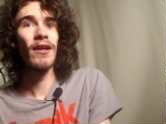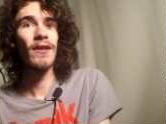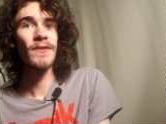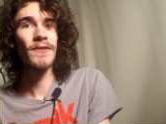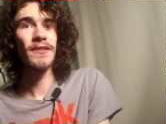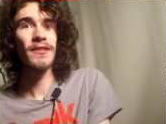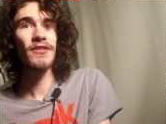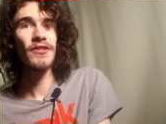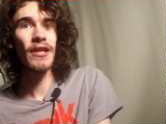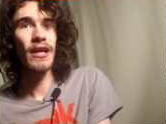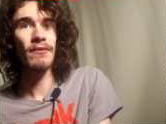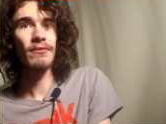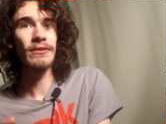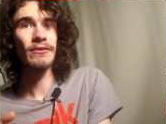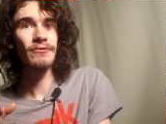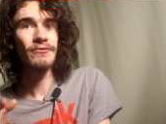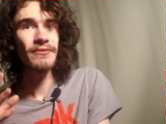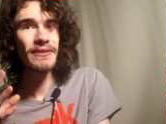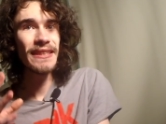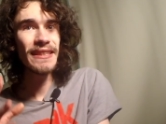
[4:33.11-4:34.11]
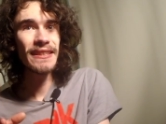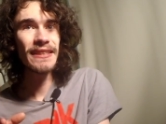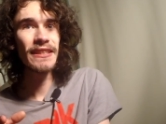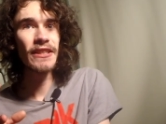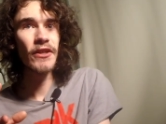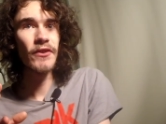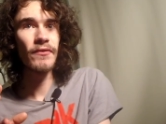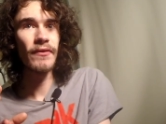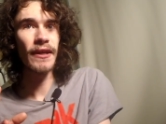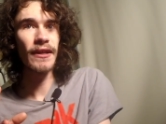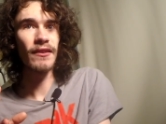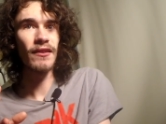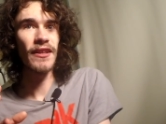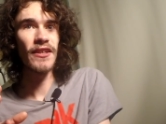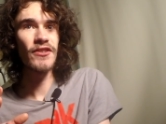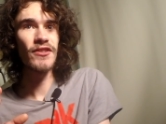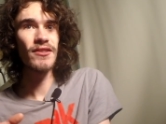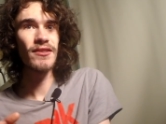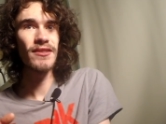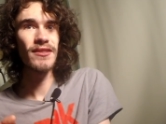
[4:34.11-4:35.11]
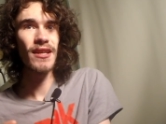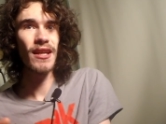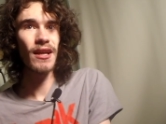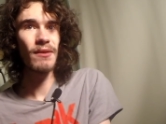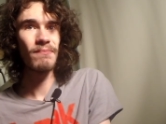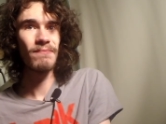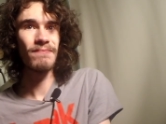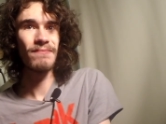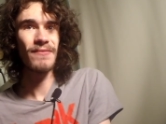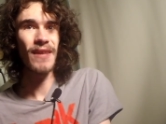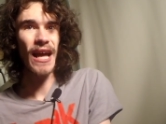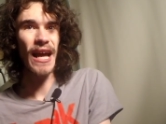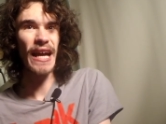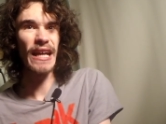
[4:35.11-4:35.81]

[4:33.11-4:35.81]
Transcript: So unless you have a really good ventilation setup,